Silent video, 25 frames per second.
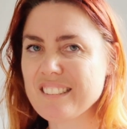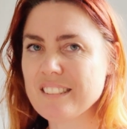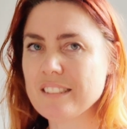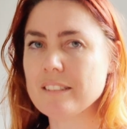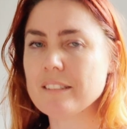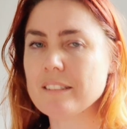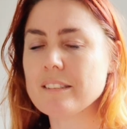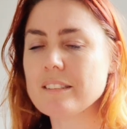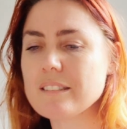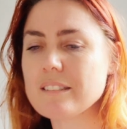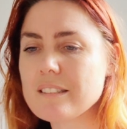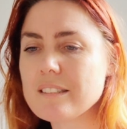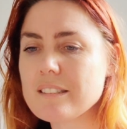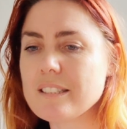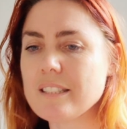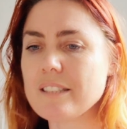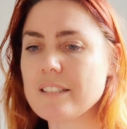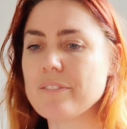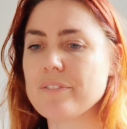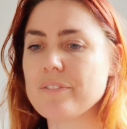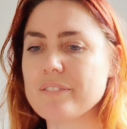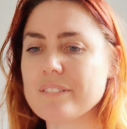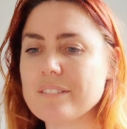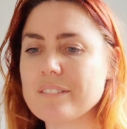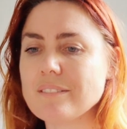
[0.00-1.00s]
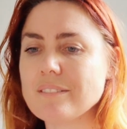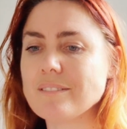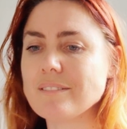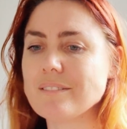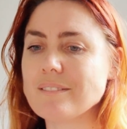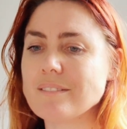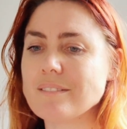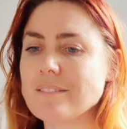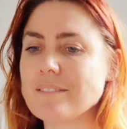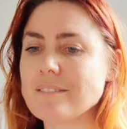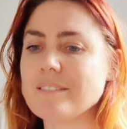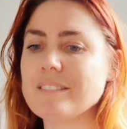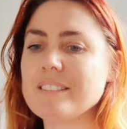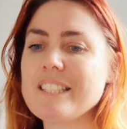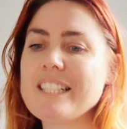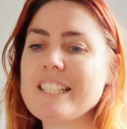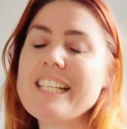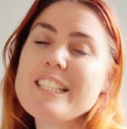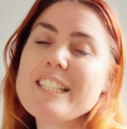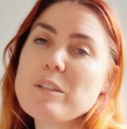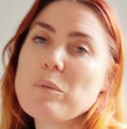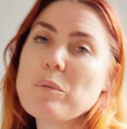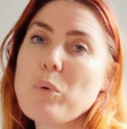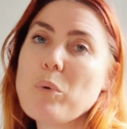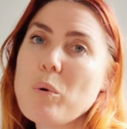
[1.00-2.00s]
stiff and you need to
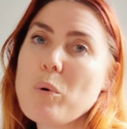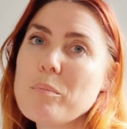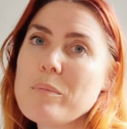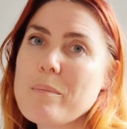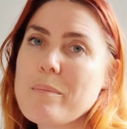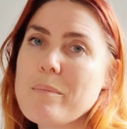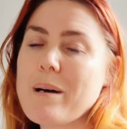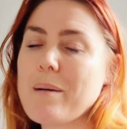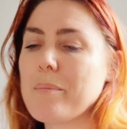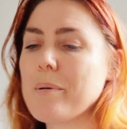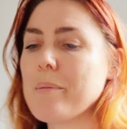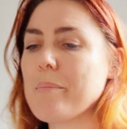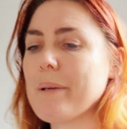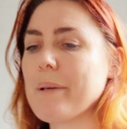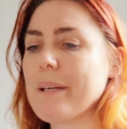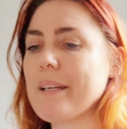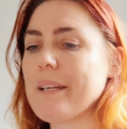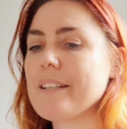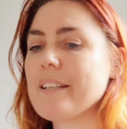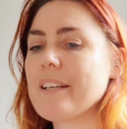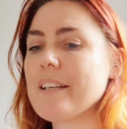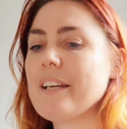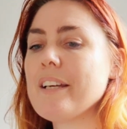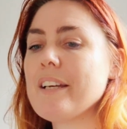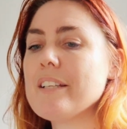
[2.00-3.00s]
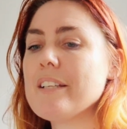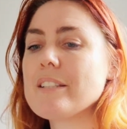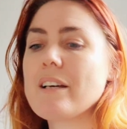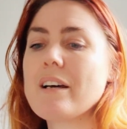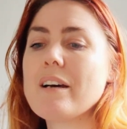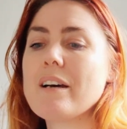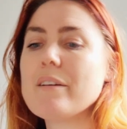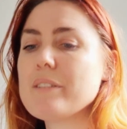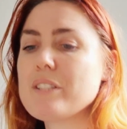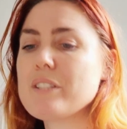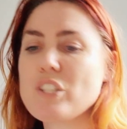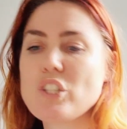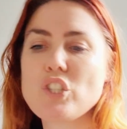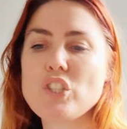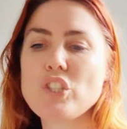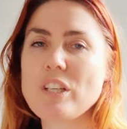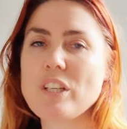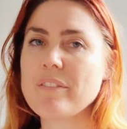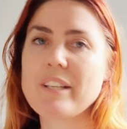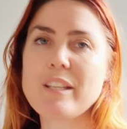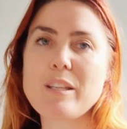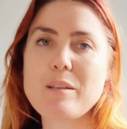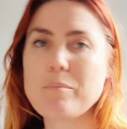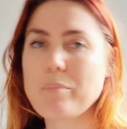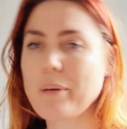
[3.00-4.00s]
warm them up a bit. So I was just shuffling
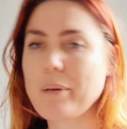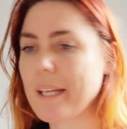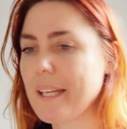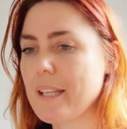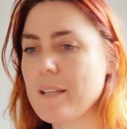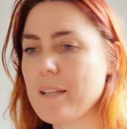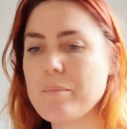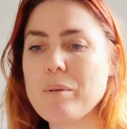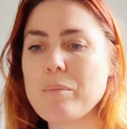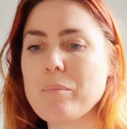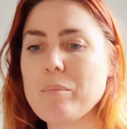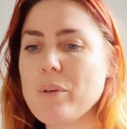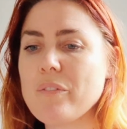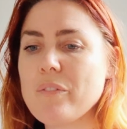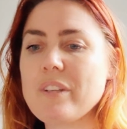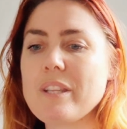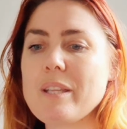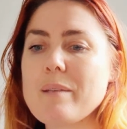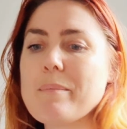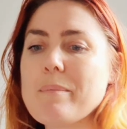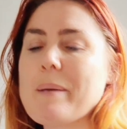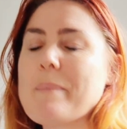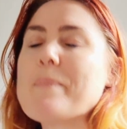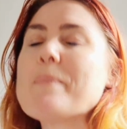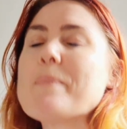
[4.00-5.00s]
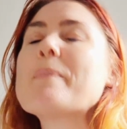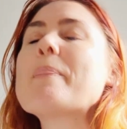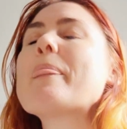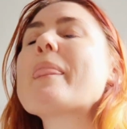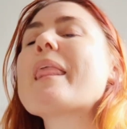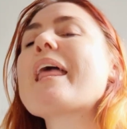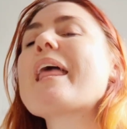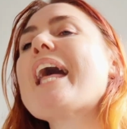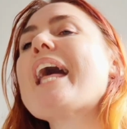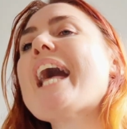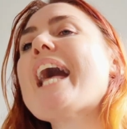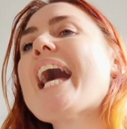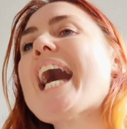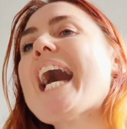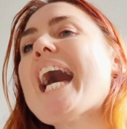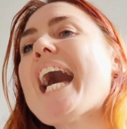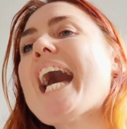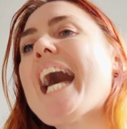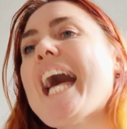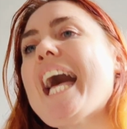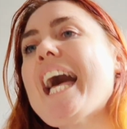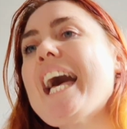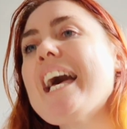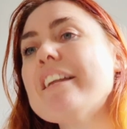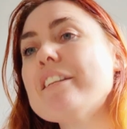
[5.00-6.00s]
them, breaking them and moving them in.
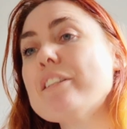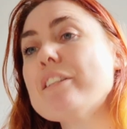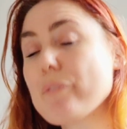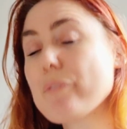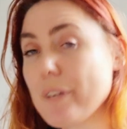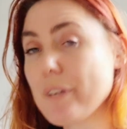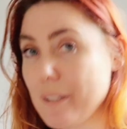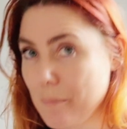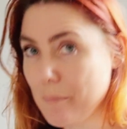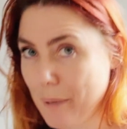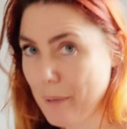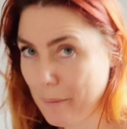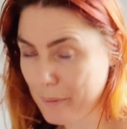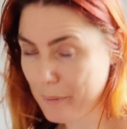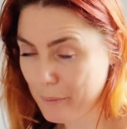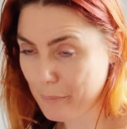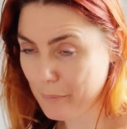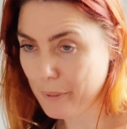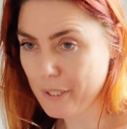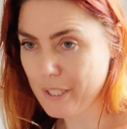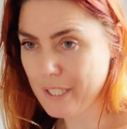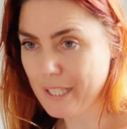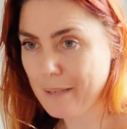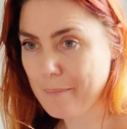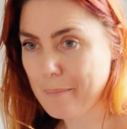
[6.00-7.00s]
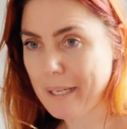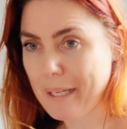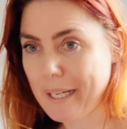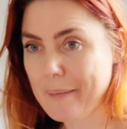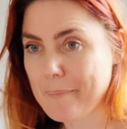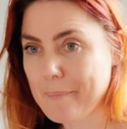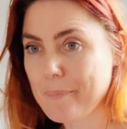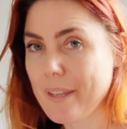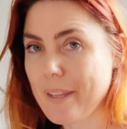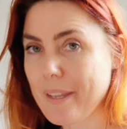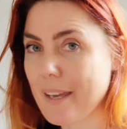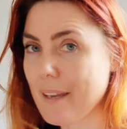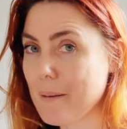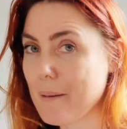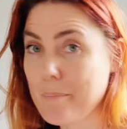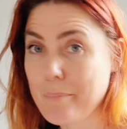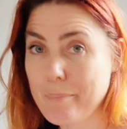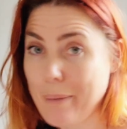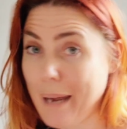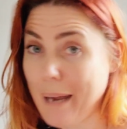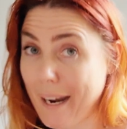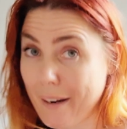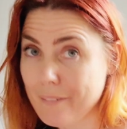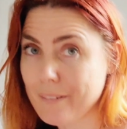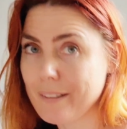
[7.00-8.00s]
And a friend of mine was watching me, and
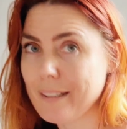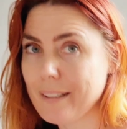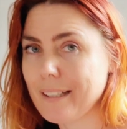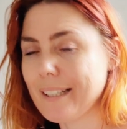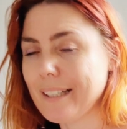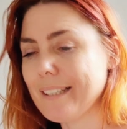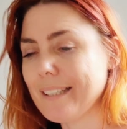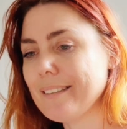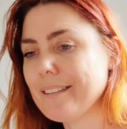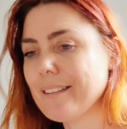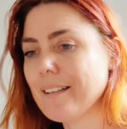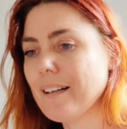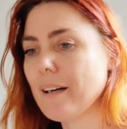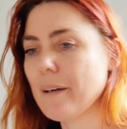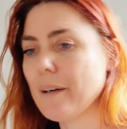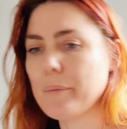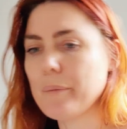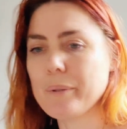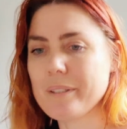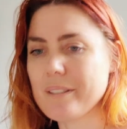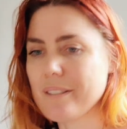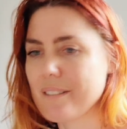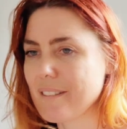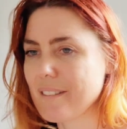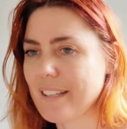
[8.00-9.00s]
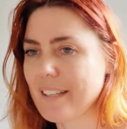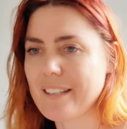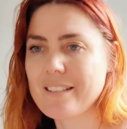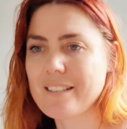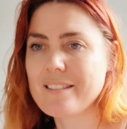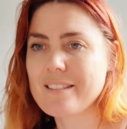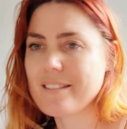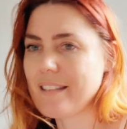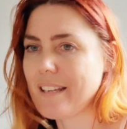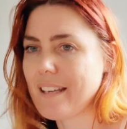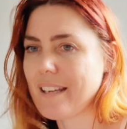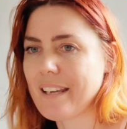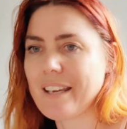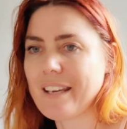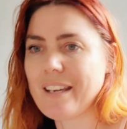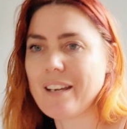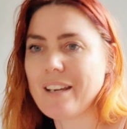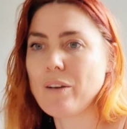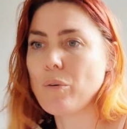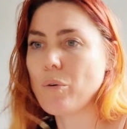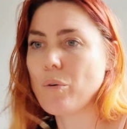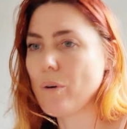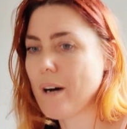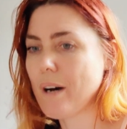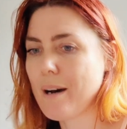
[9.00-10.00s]
apparently I was like singing
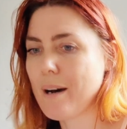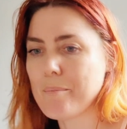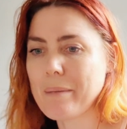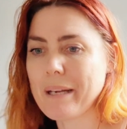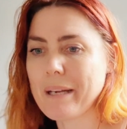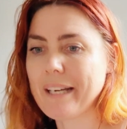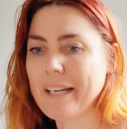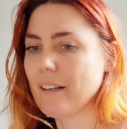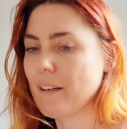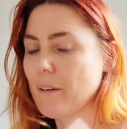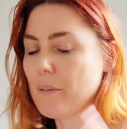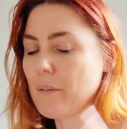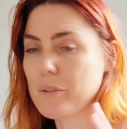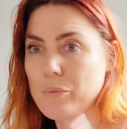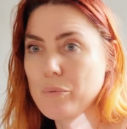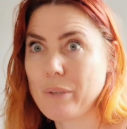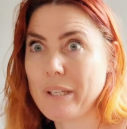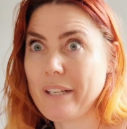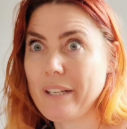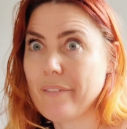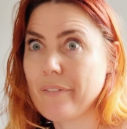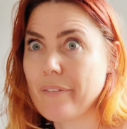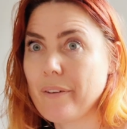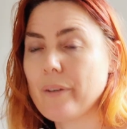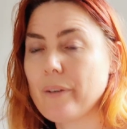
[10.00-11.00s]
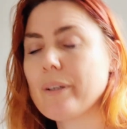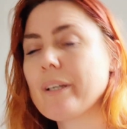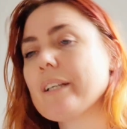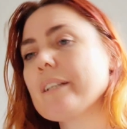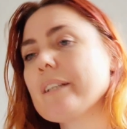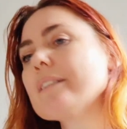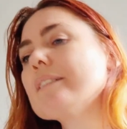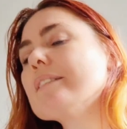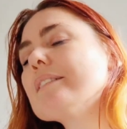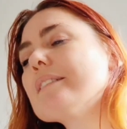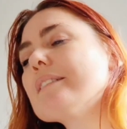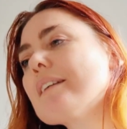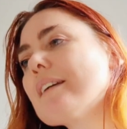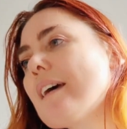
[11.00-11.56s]
or humming, and I was really focused,